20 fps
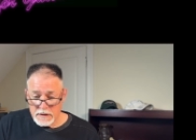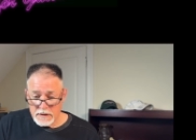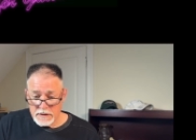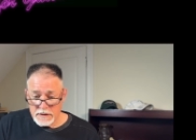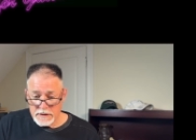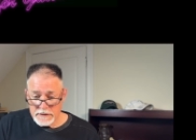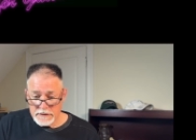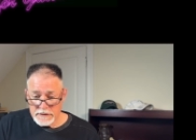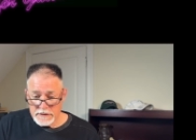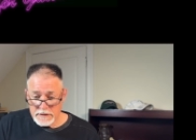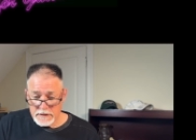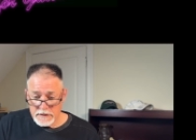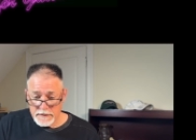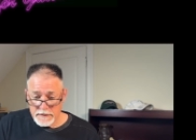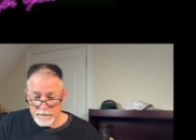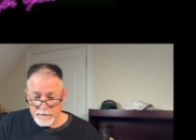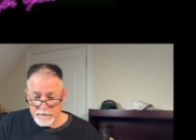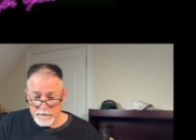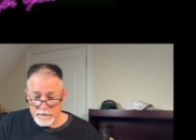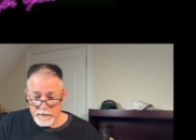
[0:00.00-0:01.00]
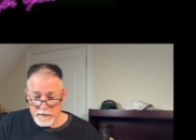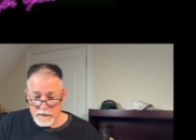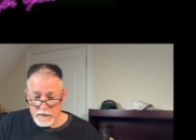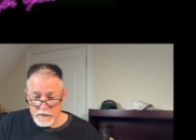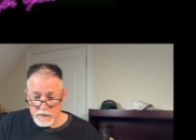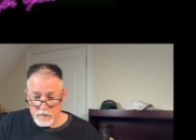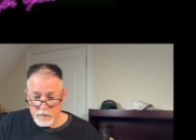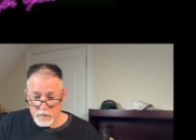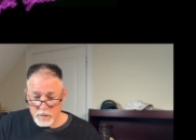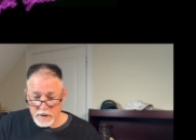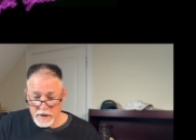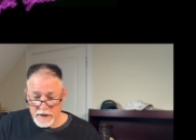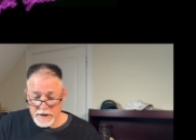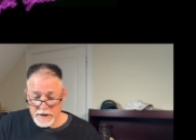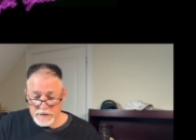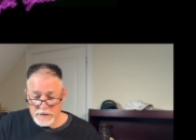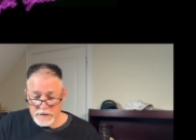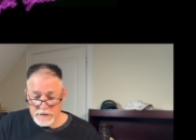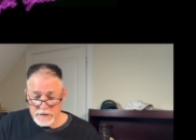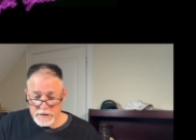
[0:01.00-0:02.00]
this
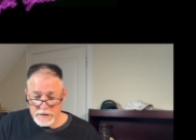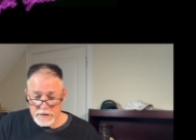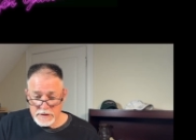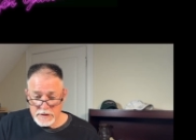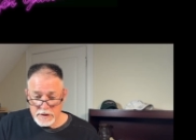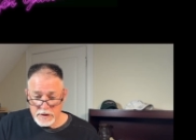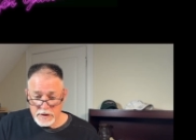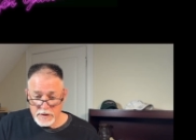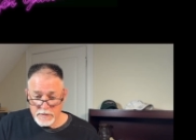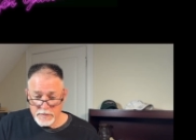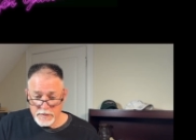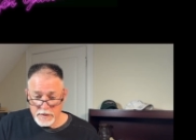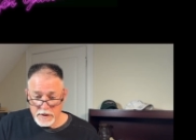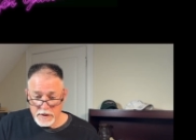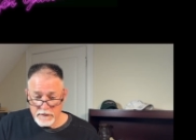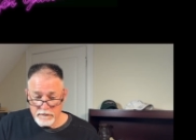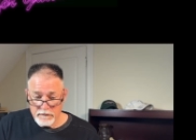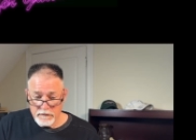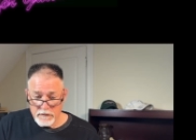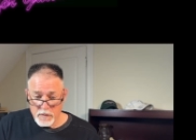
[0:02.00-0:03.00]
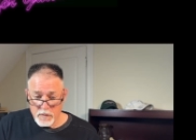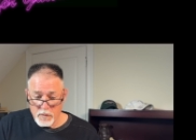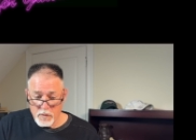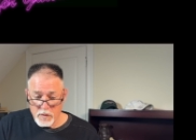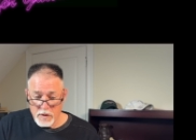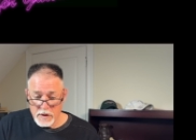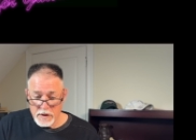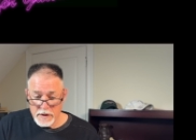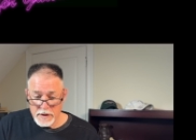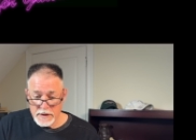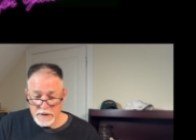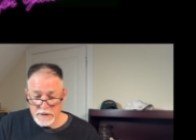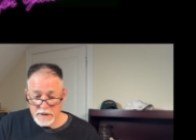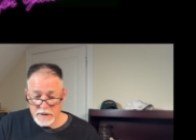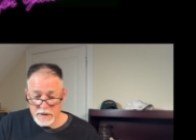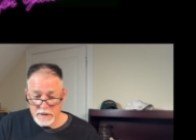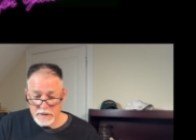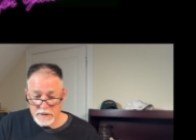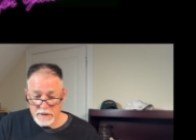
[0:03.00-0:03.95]
relationship of the 1,